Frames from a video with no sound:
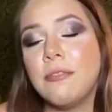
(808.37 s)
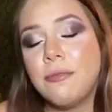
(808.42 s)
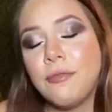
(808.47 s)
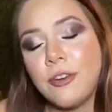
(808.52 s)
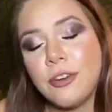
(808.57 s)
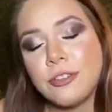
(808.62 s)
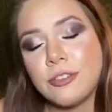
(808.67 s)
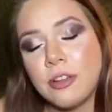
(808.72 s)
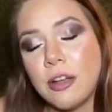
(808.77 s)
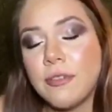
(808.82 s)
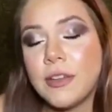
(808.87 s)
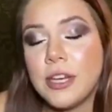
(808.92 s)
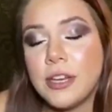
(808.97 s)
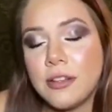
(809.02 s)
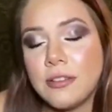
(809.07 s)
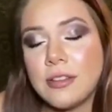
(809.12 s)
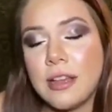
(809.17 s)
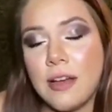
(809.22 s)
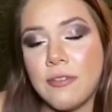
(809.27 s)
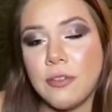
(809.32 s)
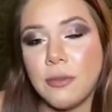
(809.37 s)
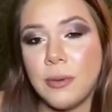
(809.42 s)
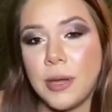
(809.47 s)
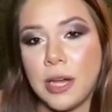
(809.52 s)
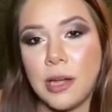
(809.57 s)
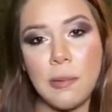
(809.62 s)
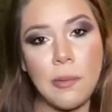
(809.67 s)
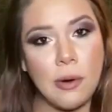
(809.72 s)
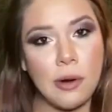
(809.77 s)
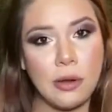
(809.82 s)
First off, he does have to wake
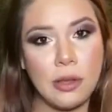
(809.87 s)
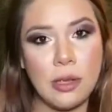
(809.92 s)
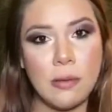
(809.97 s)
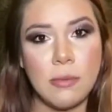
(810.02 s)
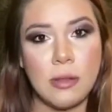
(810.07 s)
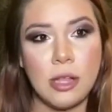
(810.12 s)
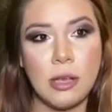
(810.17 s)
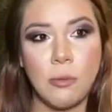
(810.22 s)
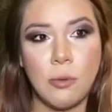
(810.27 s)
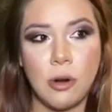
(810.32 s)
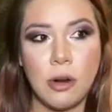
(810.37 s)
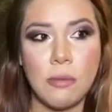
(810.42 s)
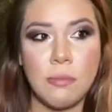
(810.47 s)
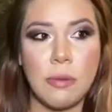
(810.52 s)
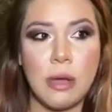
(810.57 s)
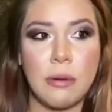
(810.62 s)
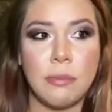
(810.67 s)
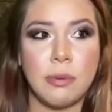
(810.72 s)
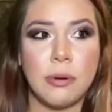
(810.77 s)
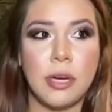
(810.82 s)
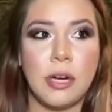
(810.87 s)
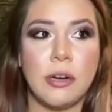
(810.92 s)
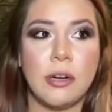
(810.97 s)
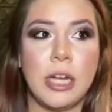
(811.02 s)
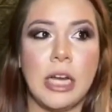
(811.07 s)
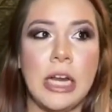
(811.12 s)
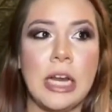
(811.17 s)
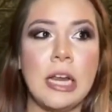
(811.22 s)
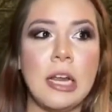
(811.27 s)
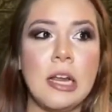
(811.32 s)
up early, but, like, we're in bed pretty
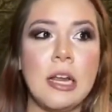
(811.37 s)
early.